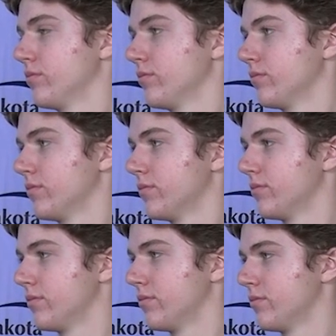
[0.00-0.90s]

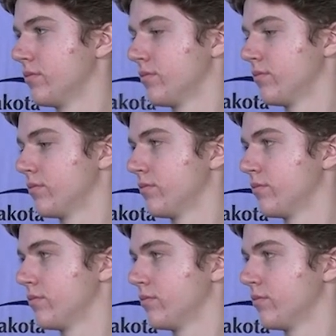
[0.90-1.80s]

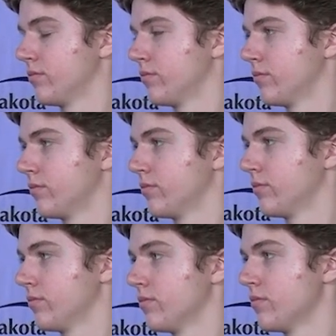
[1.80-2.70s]

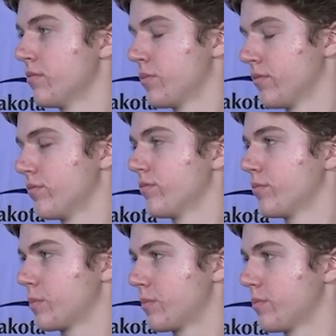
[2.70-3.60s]

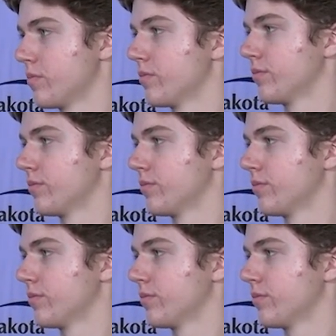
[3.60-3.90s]
(silent)